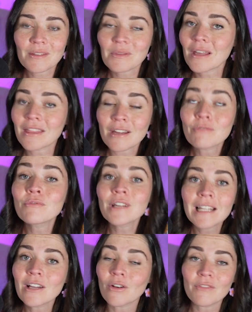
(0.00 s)
They're
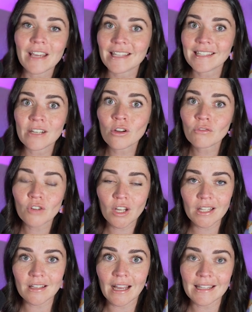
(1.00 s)
really obvious. They're not
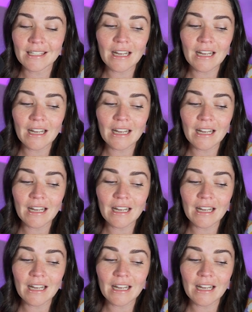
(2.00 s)
rocket science.